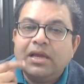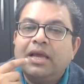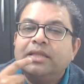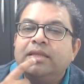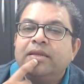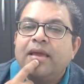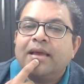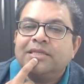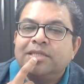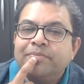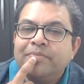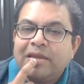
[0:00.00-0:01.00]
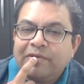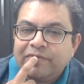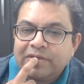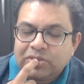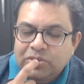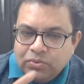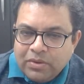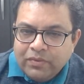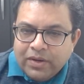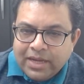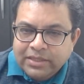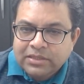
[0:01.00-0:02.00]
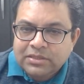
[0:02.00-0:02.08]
and then as they manifest through our either